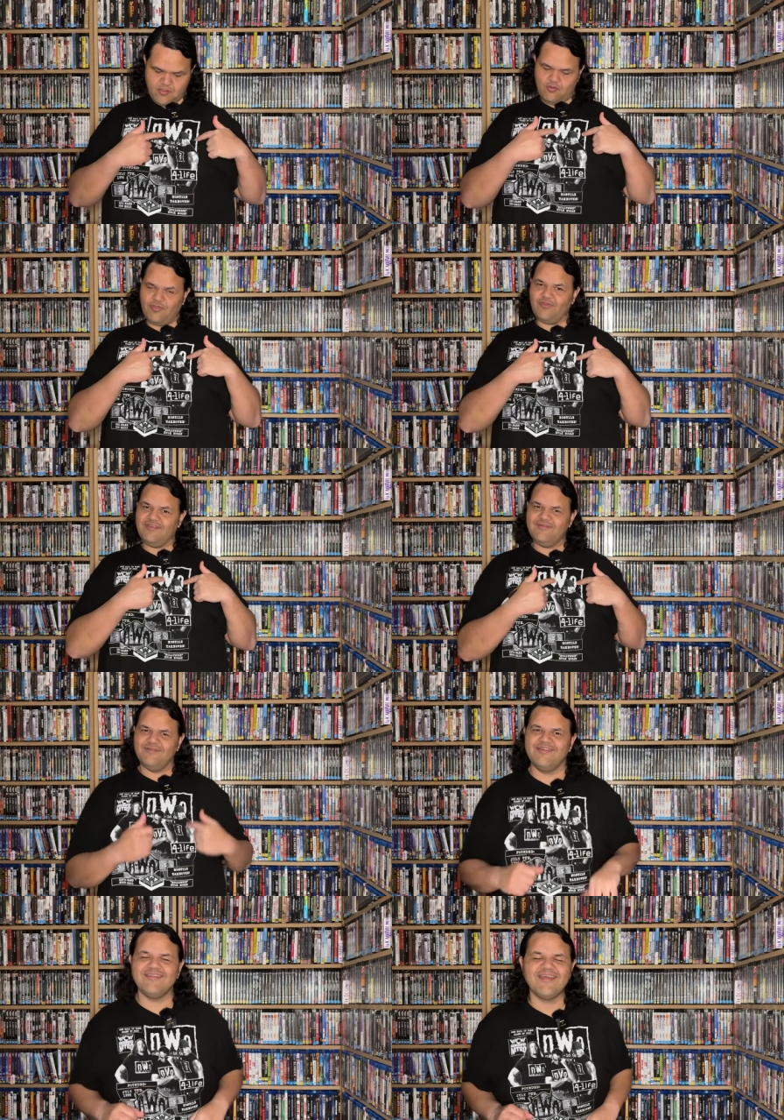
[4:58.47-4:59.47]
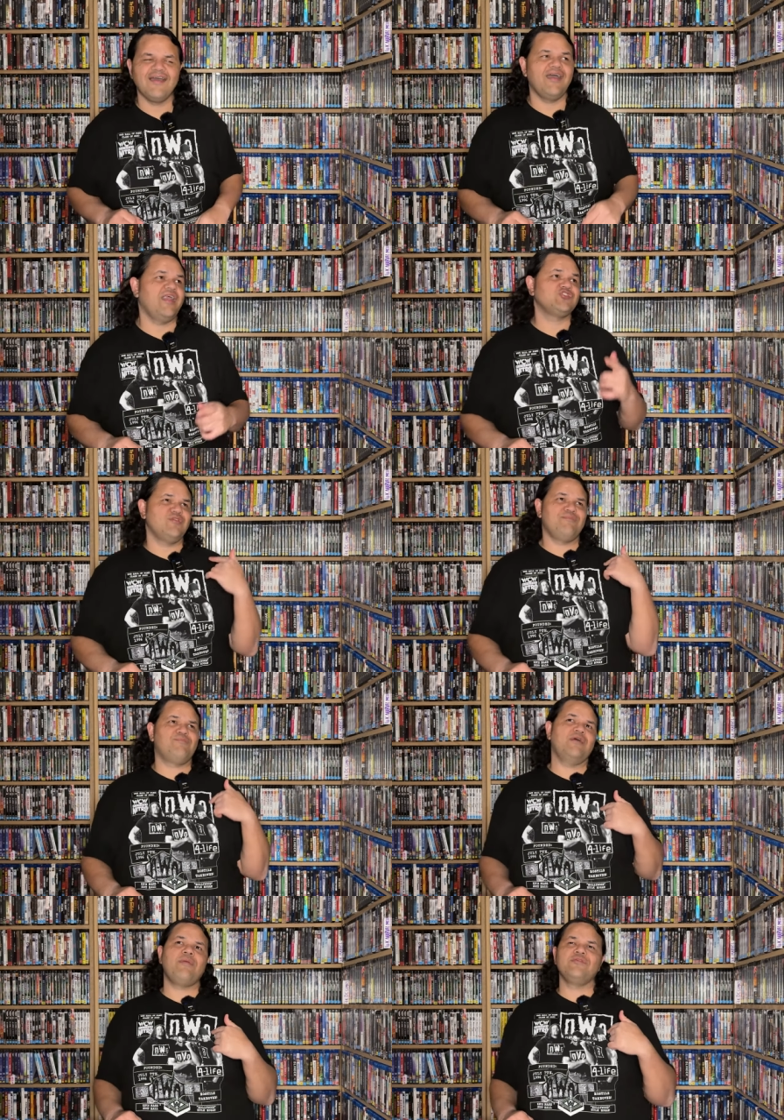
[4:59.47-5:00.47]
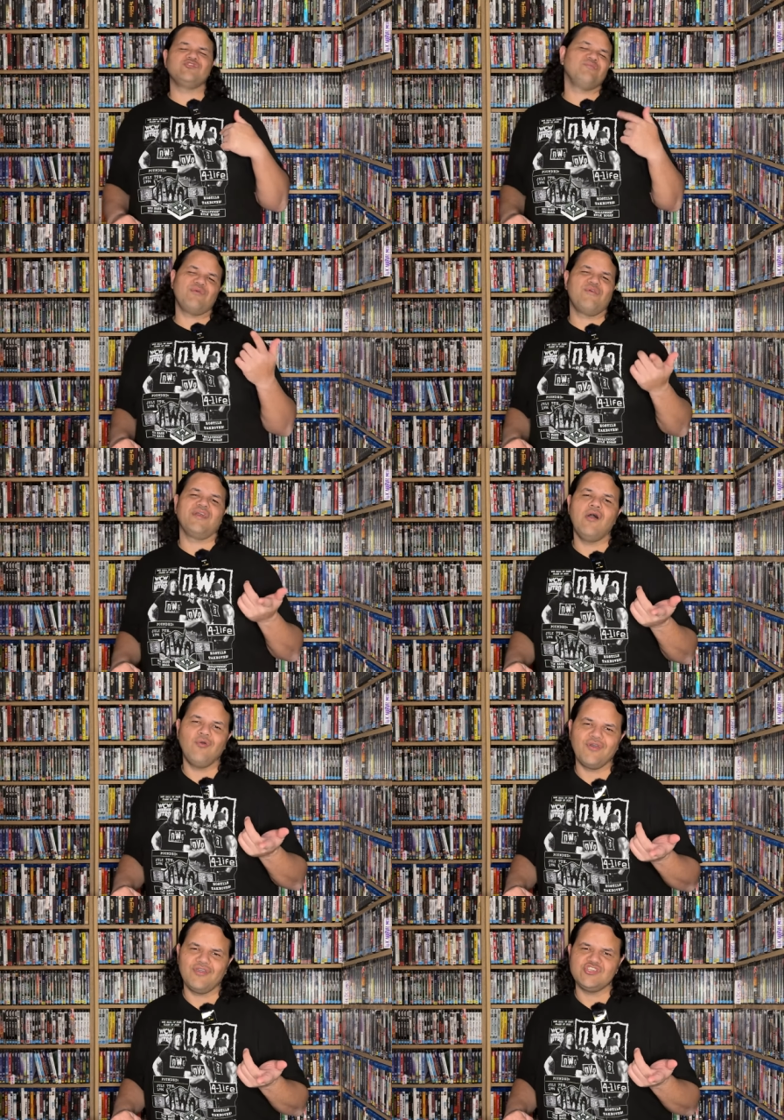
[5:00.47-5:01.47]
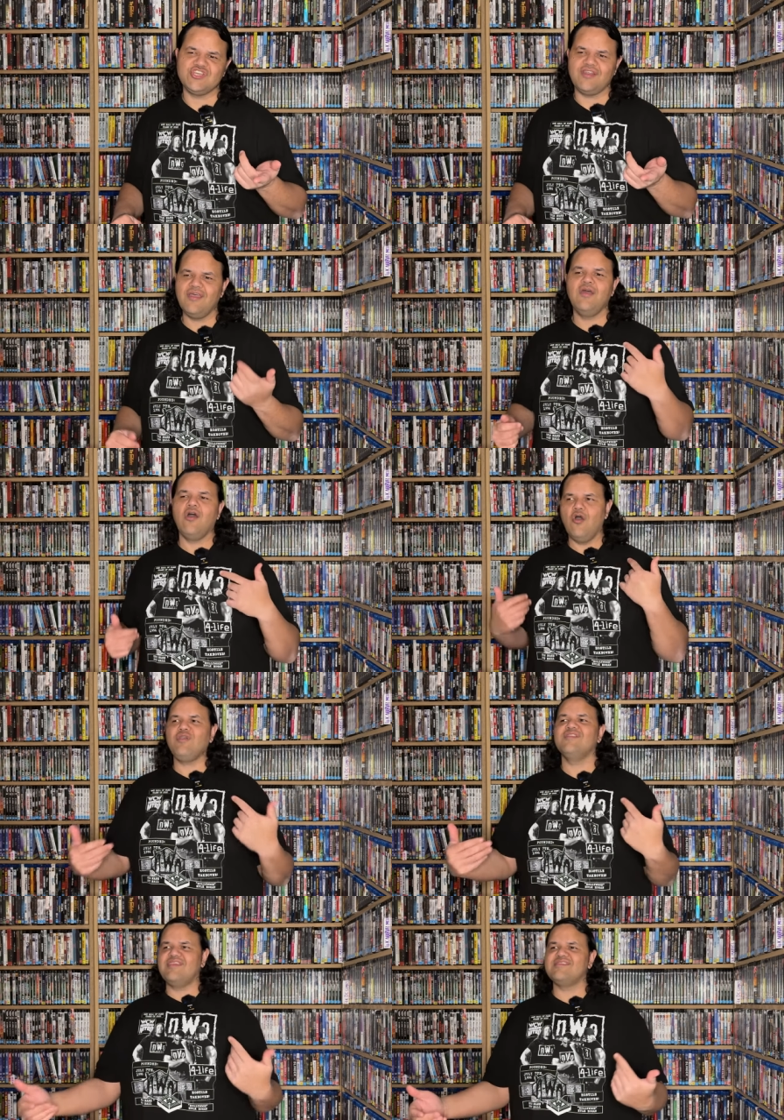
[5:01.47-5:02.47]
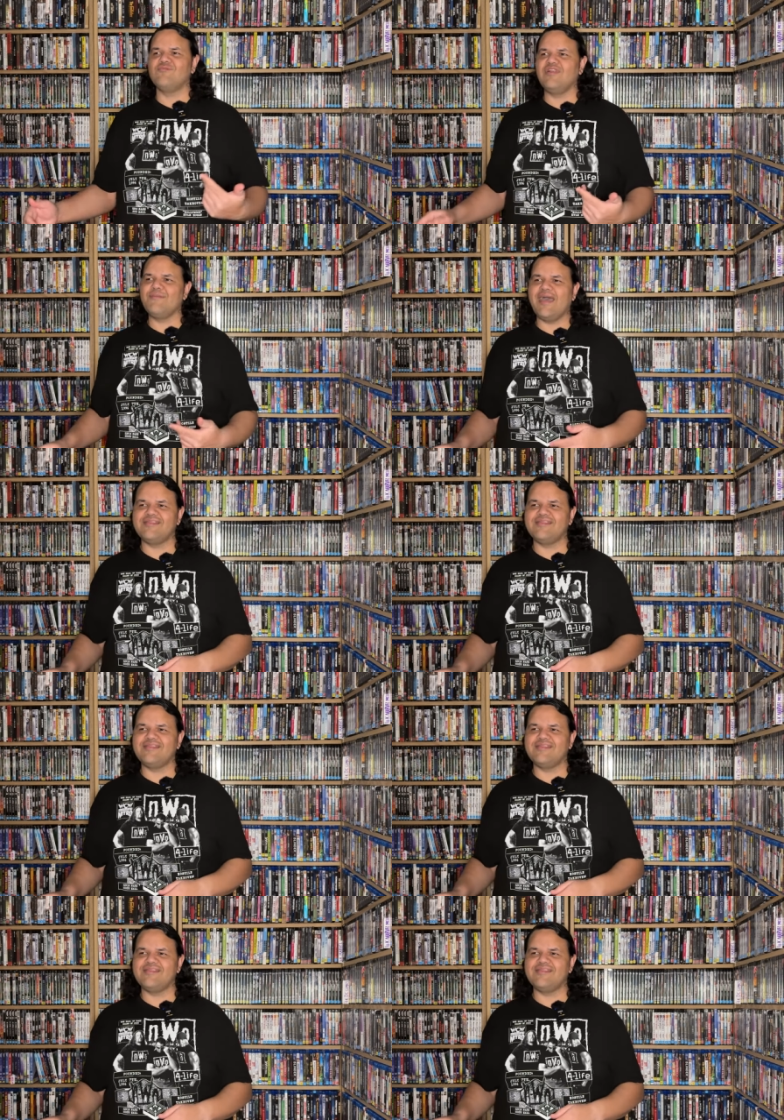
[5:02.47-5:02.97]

Hulk Hogan. And I shouldn't, I probably shouldn't be wearing a Hulk Hogan shirt. Hogan says some really